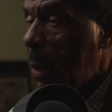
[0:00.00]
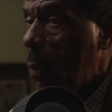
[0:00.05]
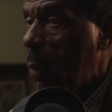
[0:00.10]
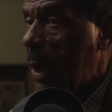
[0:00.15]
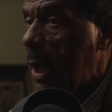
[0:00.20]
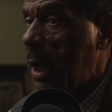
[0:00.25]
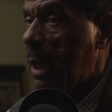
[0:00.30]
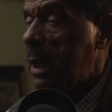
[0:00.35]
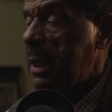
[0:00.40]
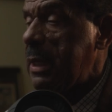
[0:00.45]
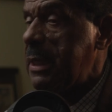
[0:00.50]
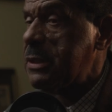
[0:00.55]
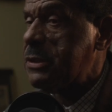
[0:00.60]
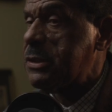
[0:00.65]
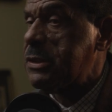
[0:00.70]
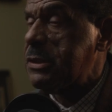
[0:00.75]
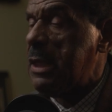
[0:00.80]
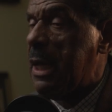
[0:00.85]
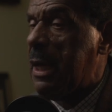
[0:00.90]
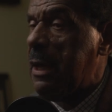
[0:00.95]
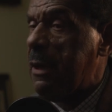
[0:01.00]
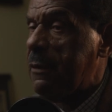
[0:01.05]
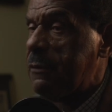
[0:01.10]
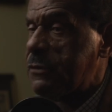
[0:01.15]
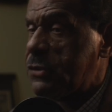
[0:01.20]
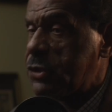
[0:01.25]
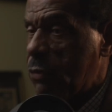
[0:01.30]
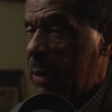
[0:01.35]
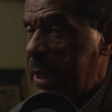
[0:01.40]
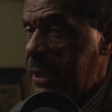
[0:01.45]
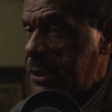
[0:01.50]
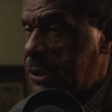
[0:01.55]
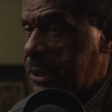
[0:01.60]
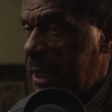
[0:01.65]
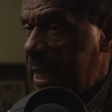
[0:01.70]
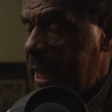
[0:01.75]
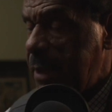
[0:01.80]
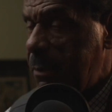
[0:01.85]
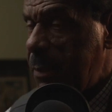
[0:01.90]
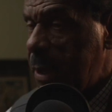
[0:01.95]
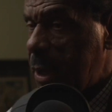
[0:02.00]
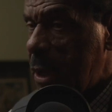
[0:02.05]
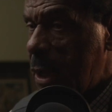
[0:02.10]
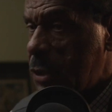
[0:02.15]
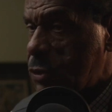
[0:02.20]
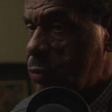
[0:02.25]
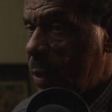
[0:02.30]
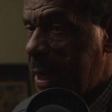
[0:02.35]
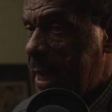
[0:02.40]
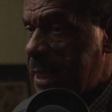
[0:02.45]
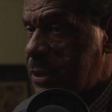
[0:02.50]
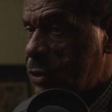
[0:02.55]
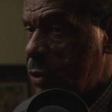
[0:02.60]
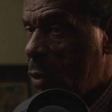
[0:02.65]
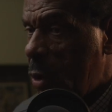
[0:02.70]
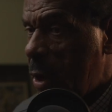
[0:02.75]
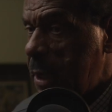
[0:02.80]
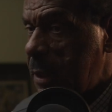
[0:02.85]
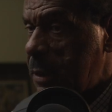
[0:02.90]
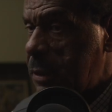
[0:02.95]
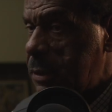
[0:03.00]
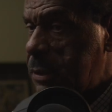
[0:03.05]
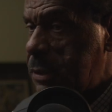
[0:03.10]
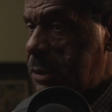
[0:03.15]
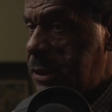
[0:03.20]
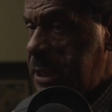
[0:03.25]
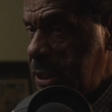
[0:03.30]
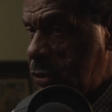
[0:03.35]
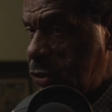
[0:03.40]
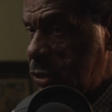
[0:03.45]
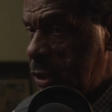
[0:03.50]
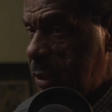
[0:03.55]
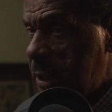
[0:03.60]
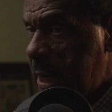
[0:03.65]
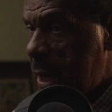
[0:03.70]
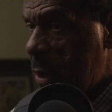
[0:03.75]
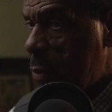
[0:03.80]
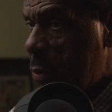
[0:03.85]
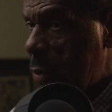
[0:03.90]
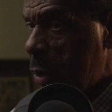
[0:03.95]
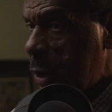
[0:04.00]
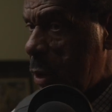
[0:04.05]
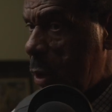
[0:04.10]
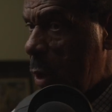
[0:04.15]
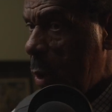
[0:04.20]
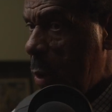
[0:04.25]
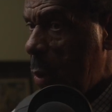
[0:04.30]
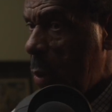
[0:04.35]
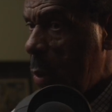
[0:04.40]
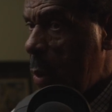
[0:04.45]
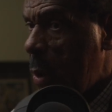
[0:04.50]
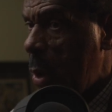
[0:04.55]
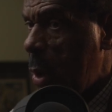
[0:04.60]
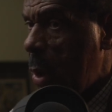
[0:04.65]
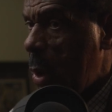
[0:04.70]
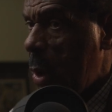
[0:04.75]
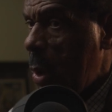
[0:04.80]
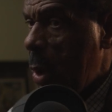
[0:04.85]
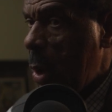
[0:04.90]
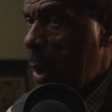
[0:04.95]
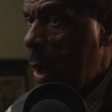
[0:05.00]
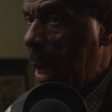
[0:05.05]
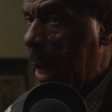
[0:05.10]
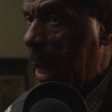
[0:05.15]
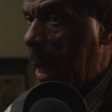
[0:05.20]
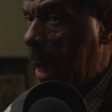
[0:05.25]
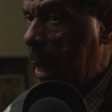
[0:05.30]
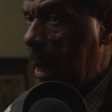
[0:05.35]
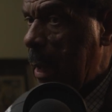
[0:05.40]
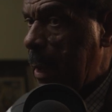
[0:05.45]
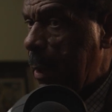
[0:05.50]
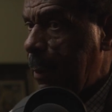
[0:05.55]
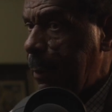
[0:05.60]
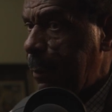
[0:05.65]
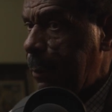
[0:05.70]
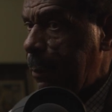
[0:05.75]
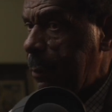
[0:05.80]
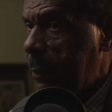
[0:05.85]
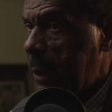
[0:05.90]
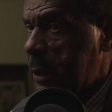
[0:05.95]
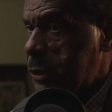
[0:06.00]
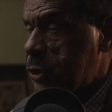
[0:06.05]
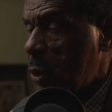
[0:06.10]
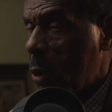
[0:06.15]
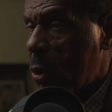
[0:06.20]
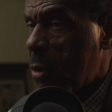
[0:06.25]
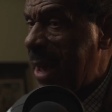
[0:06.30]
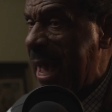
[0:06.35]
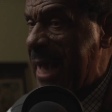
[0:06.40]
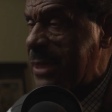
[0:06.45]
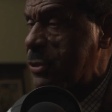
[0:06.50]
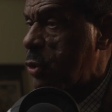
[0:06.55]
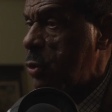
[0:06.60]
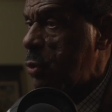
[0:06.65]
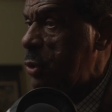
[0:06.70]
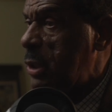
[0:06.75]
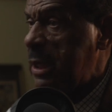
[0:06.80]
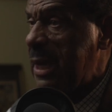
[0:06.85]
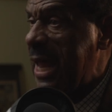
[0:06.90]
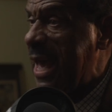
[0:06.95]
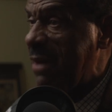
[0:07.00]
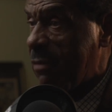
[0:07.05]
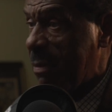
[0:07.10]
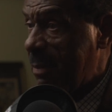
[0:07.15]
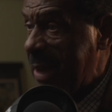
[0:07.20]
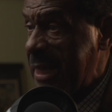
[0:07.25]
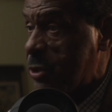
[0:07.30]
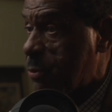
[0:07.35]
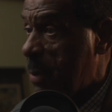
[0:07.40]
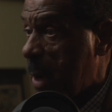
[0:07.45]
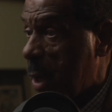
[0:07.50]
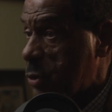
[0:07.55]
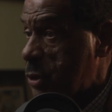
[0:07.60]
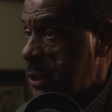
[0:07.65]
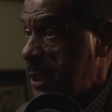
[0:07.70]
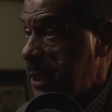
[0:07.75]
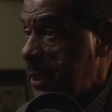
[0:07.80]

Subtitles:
Well, it's a strange thing because when I started teaching, there were no Slocum High School didn't have a baseball team.